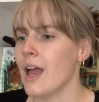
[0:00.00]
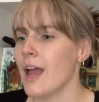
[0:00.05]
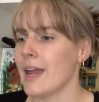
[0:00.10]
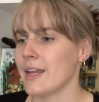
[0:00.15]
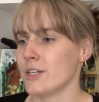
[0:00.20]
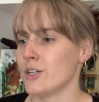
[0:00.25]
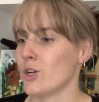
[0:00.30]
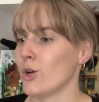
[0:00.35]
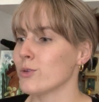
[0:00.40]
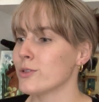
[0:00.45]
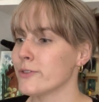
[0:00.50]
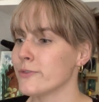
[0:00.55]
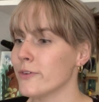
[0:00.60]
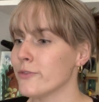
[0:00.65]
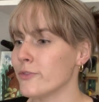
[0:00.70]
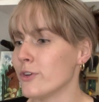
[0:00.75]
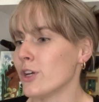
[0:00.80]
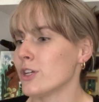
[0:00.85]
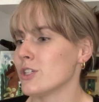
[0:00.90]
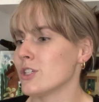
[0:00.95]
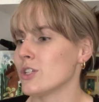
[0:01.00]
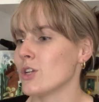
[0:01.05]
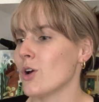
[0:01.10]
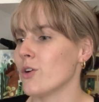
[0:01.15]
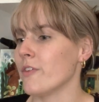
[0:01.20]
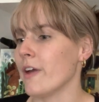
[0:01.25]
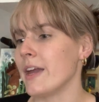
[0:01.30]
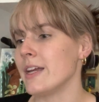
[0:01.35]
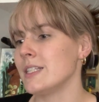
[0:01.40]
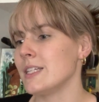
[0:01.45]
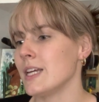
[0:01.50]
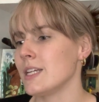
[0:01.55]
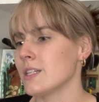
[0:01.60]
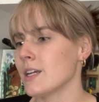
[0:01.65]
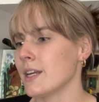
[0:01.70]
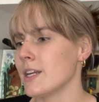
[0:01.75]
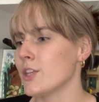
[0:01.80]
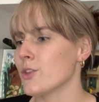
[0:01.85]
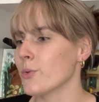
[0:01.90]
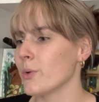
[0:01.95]
In an alternate version of
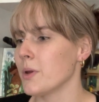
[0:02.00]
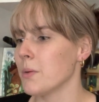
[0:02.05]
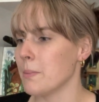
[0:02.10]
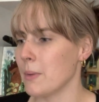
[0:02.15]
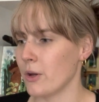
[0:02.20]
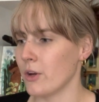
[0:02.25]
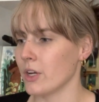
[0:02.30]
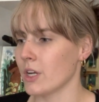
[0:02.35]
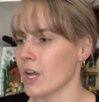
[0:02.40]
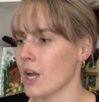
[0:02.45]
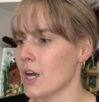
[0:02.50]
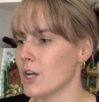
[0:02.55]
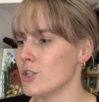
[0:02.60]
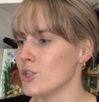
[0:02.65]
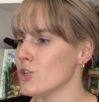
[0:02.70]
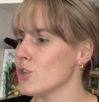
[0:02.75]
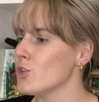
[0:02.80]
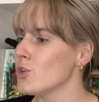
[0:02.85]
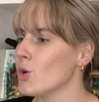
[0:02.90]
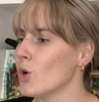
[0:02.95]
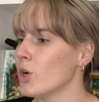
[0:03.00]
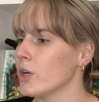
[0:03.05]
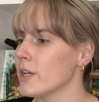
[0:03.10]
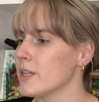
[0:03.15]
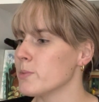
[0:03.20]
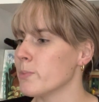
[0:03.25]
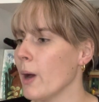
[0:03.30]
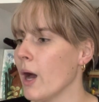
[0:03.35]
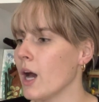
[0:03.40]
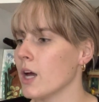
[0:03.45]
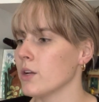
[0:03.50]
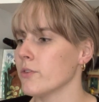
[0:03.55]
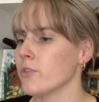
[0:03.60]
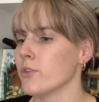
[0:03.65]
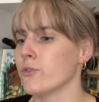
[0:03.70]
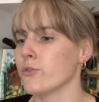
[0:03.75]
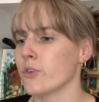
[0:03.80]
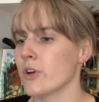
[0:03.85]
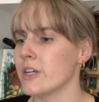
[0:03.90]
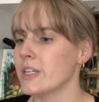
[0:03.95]
1893 America, New York is part of the
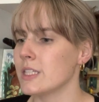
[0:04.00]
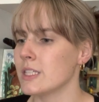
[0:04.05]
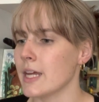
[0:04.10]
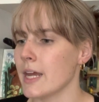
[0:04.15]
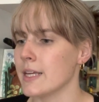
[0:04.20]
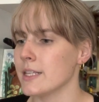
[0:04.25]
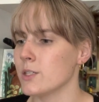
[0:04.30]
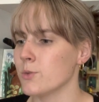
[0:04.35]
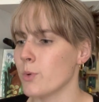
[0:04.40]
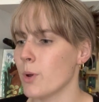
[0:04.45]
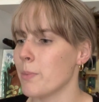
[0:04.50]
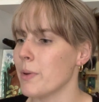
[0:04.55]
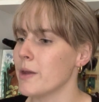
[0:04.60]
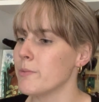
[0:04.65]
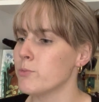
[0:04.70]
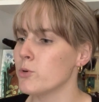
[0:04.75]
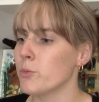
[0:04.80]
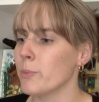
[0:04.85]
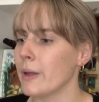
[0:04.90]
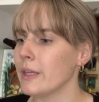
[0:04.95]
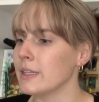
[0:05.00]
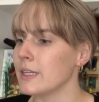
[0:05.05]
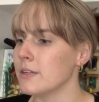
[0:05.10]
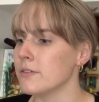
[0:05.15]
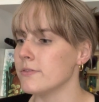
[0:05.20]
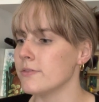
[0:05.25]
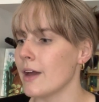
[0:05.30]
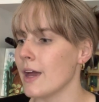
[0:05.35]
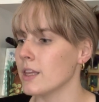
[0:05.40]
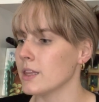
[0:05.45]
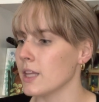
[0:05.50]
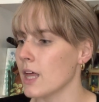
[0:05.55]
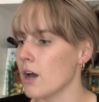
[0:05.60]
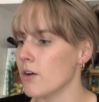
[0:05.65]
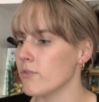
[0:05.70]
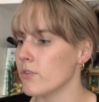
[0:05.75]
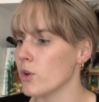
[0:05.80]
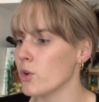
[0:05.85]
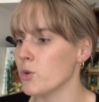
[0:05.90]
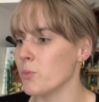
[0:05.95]
free states where people may live and
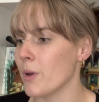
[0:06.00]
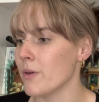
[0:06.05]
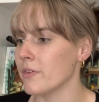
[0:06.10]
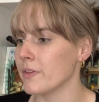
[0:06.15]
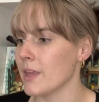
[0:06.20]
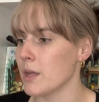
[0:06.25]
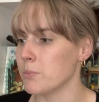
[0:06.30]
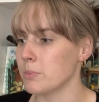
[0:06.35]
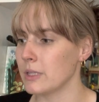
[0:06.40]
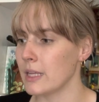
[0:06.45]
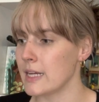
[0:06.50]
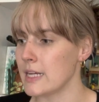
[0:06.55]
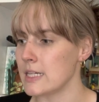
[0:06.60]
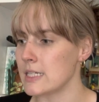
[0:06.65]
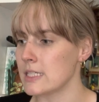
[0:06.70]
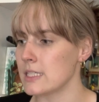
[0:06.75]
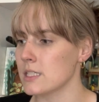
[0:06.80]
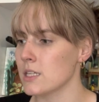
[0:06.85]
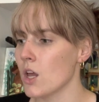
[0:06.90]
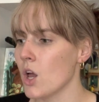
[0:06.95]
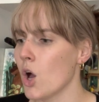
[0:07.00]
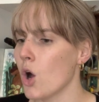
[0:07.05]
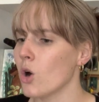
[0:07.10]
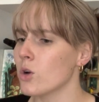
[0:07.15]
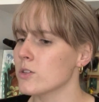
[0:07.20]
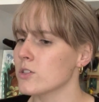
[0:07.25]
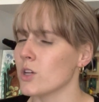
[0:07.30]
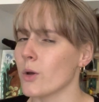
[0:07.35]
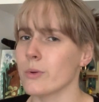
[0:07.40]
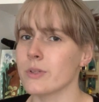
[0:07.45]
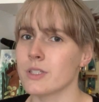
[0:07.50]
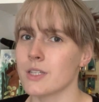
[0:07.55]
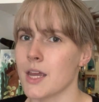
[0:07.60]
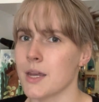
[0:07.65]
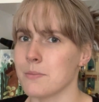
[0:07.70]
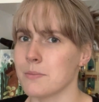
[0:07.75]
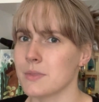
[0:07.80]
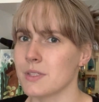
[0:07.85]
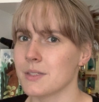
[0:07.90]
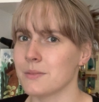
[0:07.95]
love whomever they please, or so it
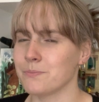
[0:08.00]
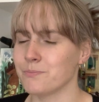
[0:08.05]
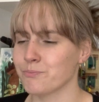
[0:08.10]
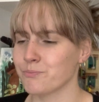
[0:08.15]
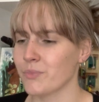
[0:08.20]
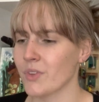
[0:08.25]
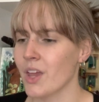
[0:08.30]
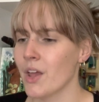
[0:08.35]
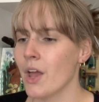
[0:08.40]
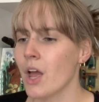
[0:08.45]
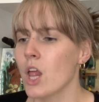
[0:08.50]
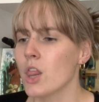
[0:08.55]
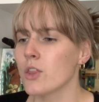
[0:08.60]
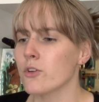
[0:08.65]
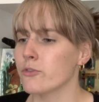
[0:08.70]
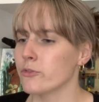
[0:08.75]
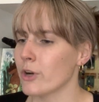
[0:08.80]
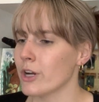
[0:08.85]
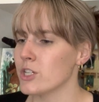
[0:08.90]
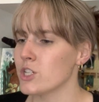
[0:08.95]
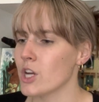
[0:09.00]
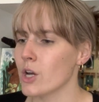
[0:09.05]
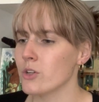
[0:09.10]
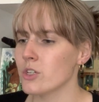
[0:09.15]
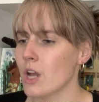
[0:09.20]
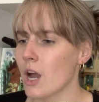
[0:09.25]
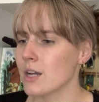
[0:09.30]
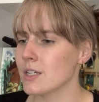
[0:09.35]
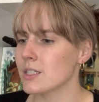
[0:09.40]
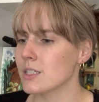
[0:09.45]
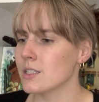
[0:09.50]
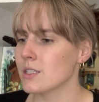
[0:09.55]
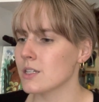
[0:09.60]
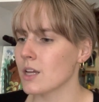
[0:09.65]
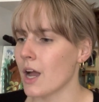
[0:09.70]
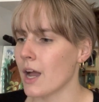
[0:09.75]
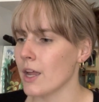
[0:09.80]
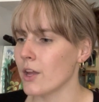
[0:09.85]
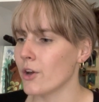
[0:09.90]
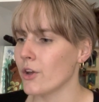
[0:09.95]
seems. The fragile young
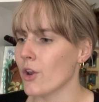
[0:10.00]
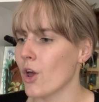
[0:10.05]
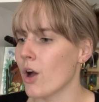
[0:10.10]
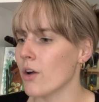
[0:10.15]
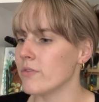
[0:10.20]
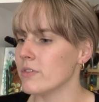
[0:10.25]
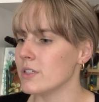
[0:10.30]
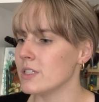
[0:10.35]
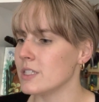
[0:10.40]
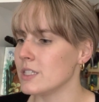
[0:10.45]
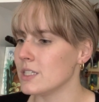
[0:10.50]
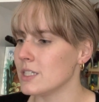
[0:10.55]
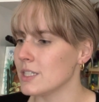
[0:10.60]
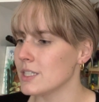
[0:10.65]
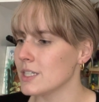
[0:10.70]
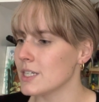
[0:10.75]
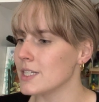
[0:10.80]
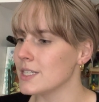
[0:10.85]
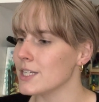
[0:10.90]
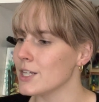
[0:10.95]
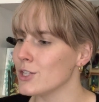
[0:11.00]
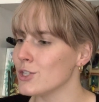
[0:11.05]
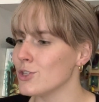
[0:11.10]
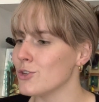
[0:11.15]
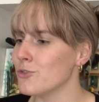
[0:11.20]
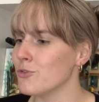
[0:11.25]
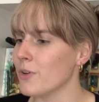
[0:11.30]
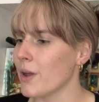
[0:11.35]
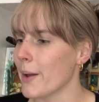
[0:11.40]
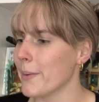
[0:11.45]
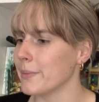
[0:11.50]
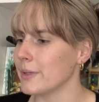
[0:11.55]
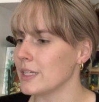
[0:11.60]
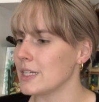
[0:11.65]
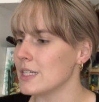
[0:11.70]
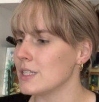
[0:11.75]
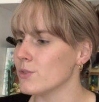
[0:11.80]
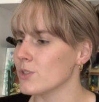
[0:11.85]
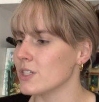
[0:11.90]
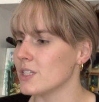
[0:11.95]
scion of a discontinued
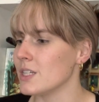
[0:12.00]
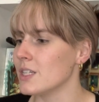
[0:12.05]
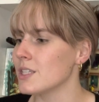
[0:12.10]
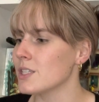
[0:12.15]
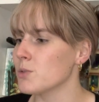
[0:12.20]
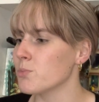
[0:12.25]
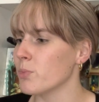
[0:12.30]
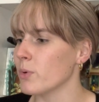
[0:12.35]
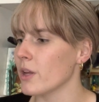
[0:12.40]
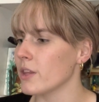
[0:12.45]
family resists